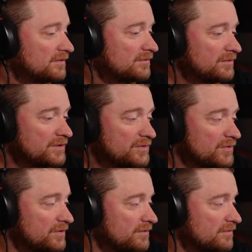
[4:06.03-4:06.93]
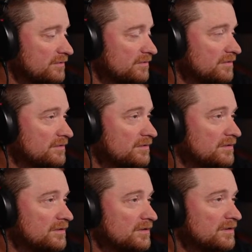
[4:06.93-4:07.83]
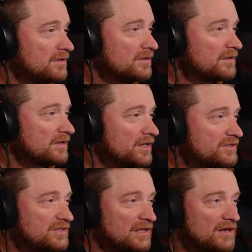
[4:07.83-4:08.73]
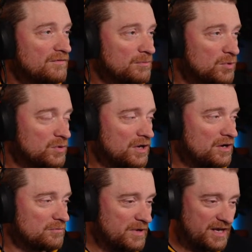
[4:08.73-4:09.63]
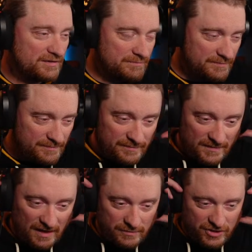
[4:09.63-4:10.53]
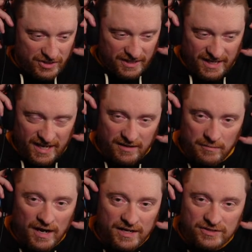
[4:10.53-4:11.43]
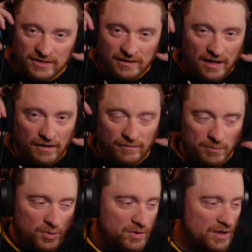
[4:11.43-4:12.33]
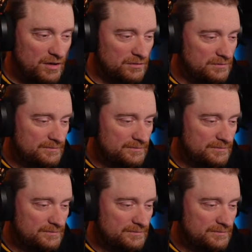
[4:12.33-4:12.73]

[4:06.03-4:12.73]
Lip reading: What a crew. I used to love the Bulldog, man. I was just a kid. I used to love the Bulldog.